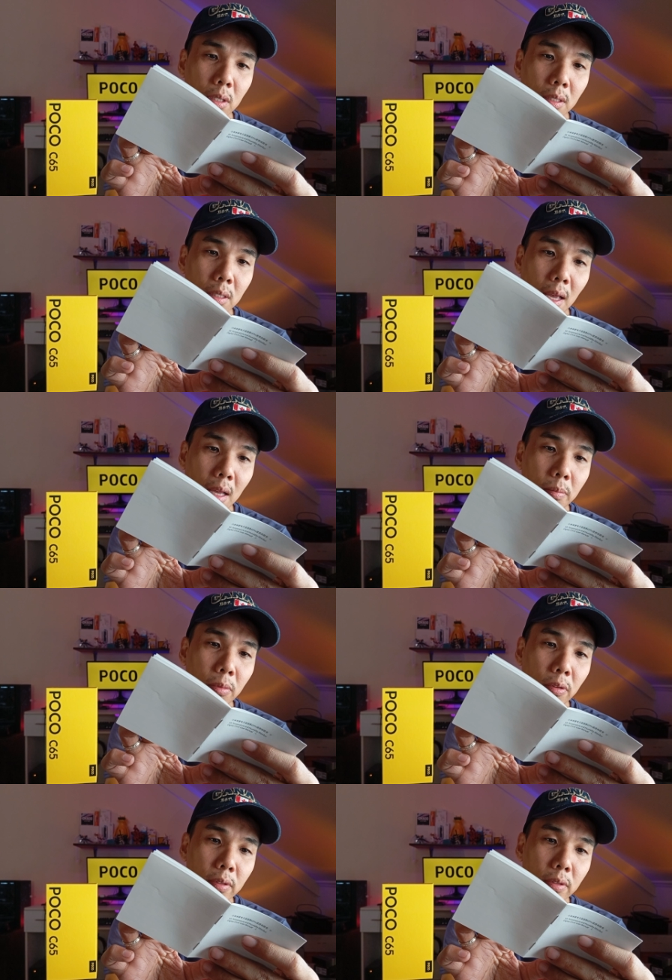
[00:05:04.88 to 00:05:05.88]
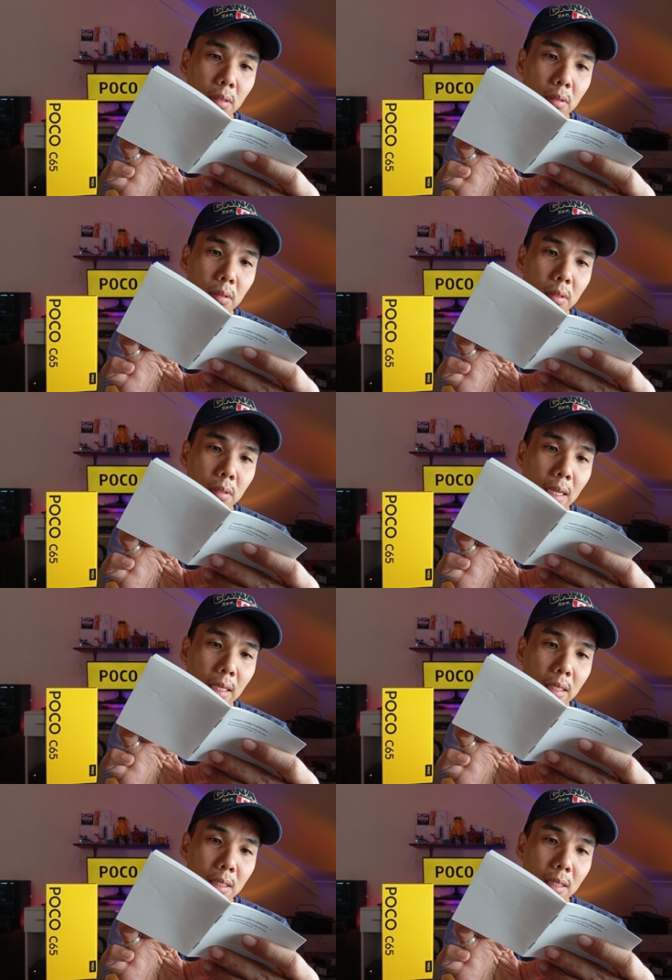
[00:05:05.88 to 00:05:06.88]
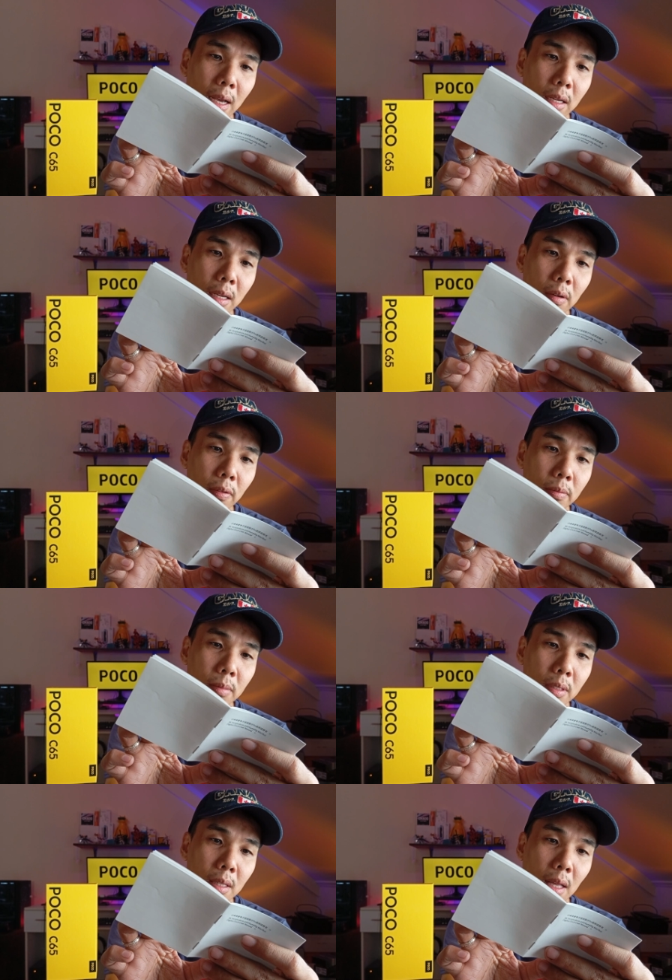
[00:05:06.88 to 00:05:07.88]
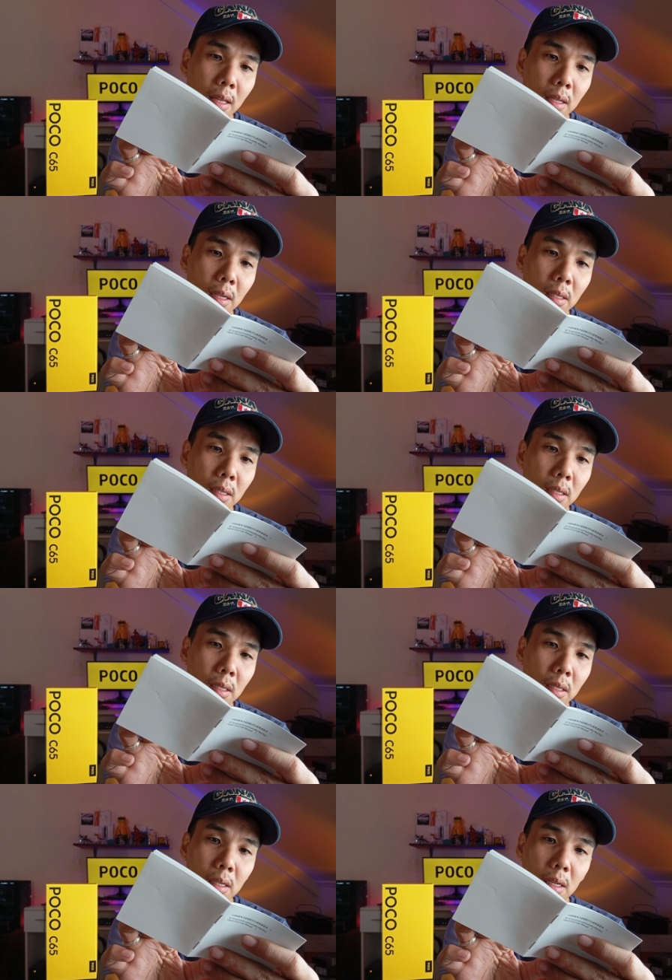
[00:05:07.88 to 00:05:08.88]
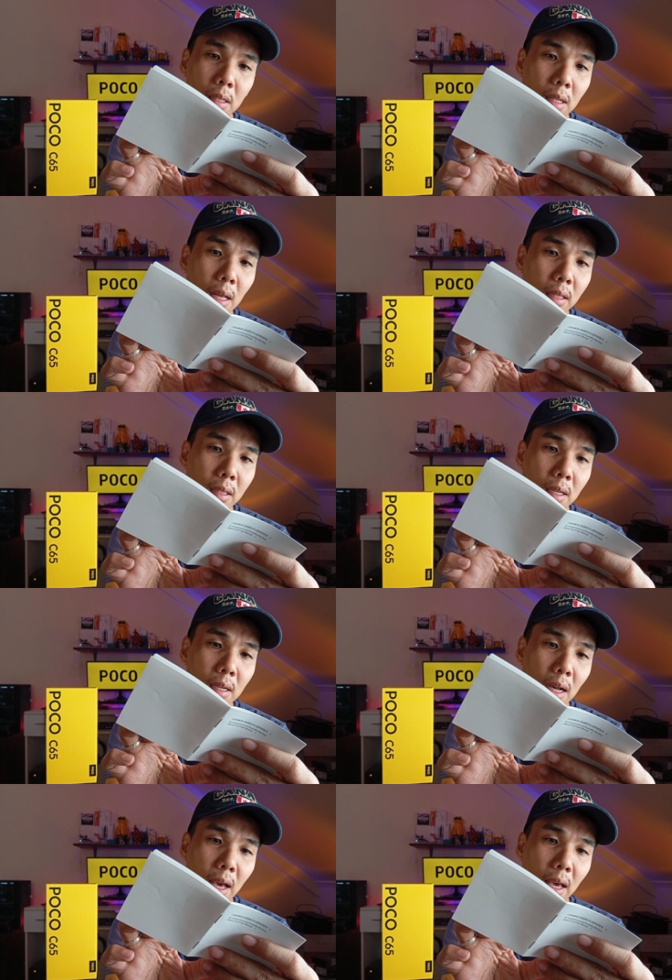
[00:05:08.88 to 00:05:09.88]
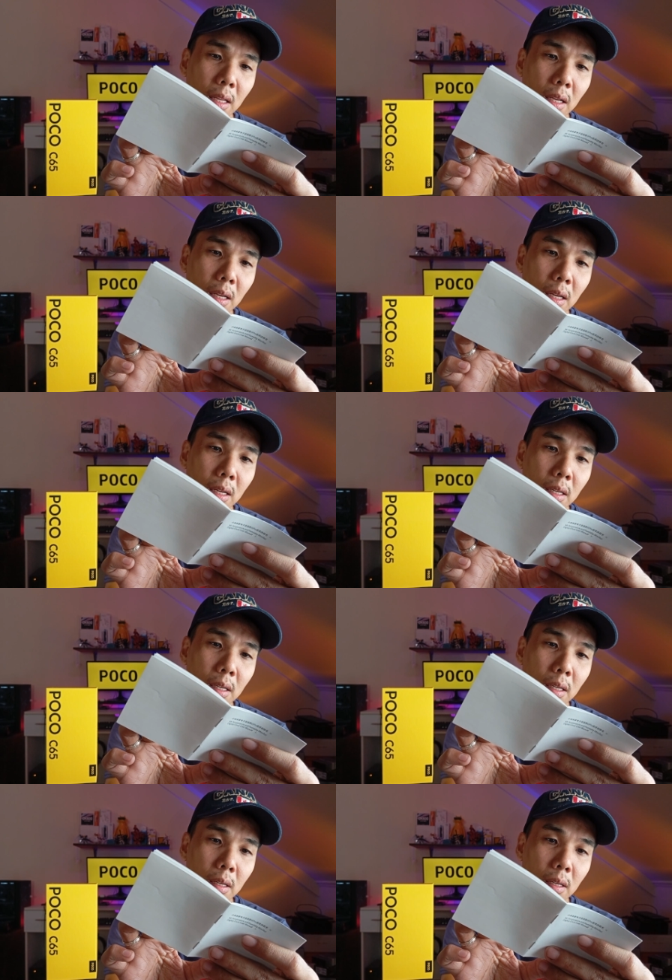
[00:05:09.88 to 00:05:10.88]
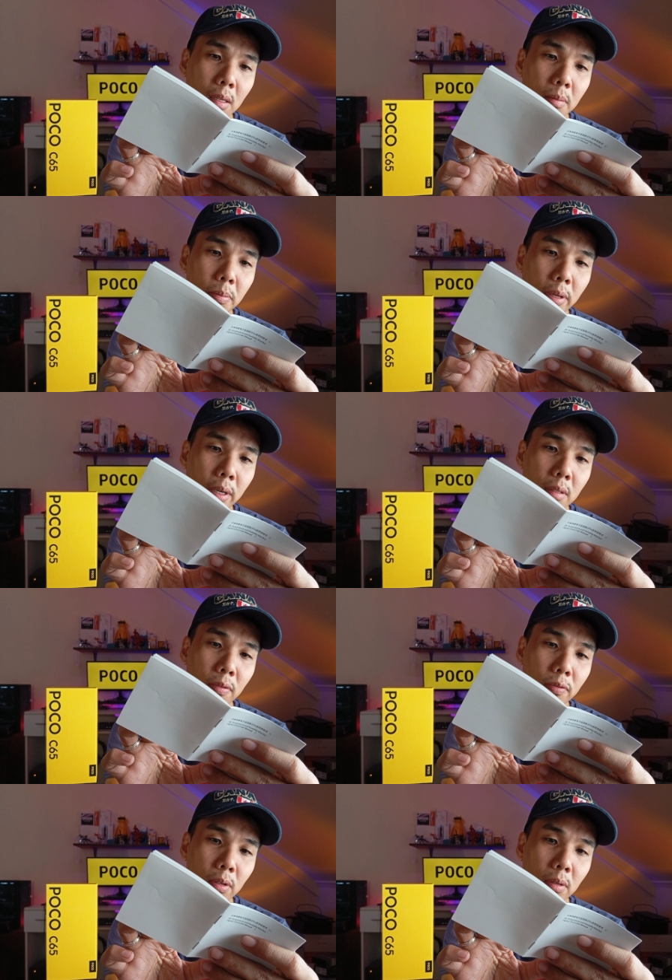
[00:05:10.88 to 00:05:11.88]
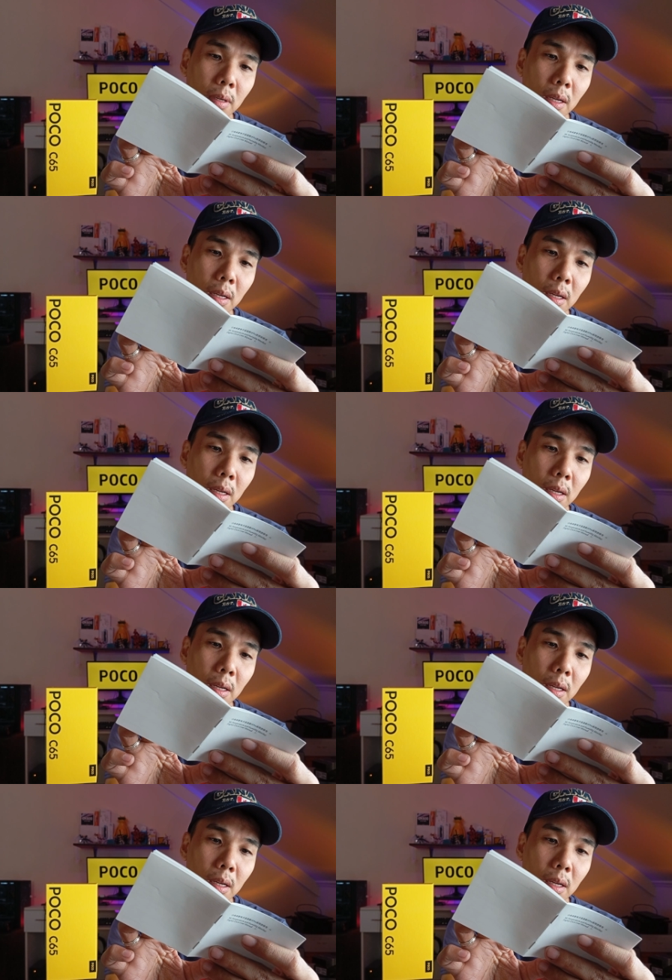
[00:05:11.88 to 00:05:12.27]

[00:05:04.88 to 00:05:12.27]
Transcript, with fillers: the stand, remove the release liner from the stand. I'll align the guide and press firmly.